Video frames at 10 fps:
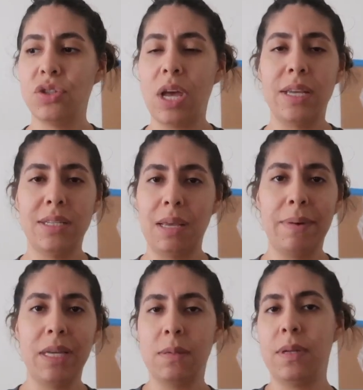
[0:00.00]
I say
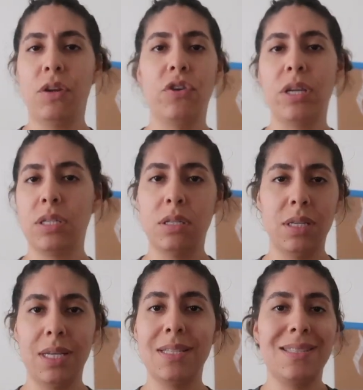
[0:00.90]
my husband and Chris,
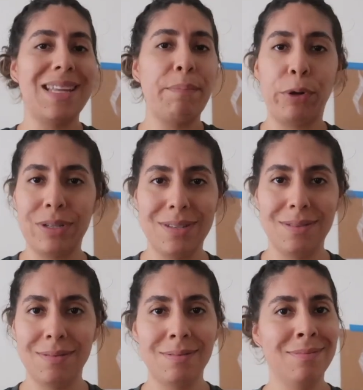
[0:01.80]
he's the same person.